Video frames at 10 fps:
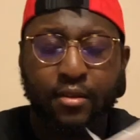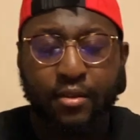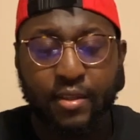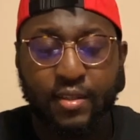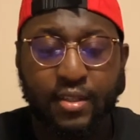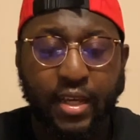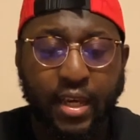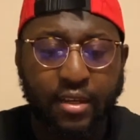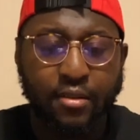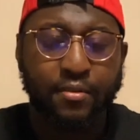The
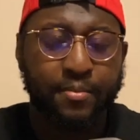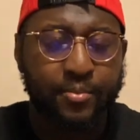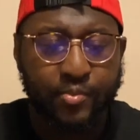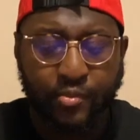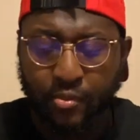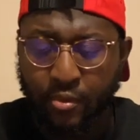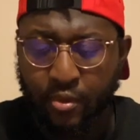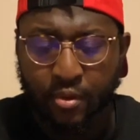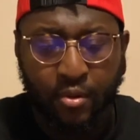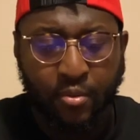stand,
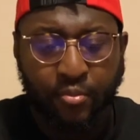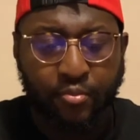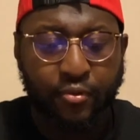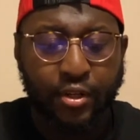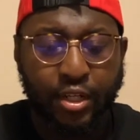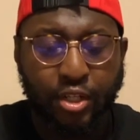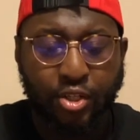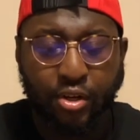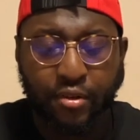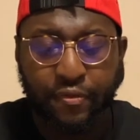pretty
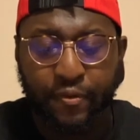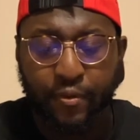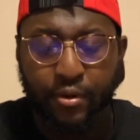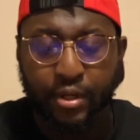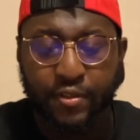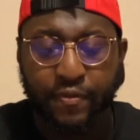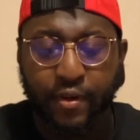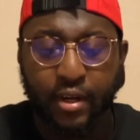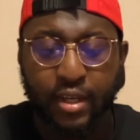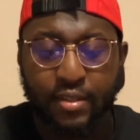straightforward as
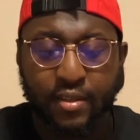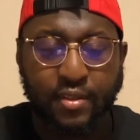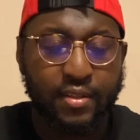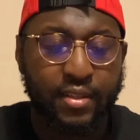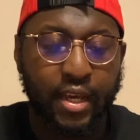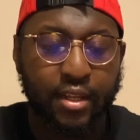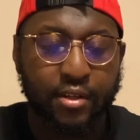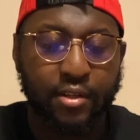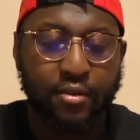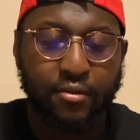far as the stand
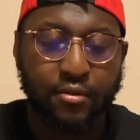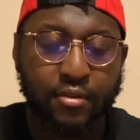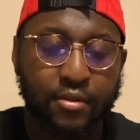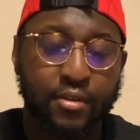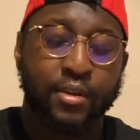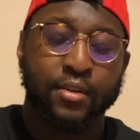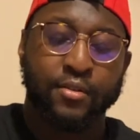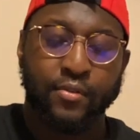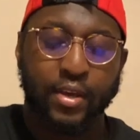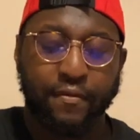goes.
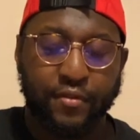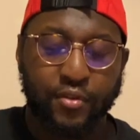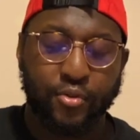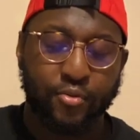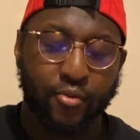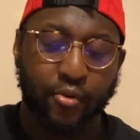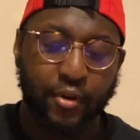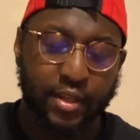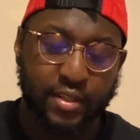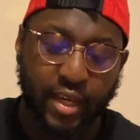You have two
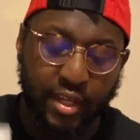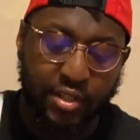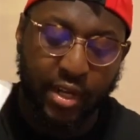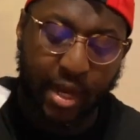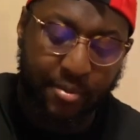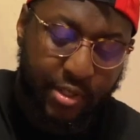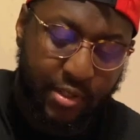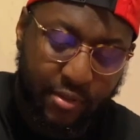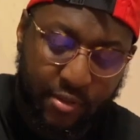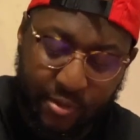orientation
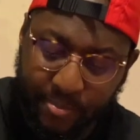options.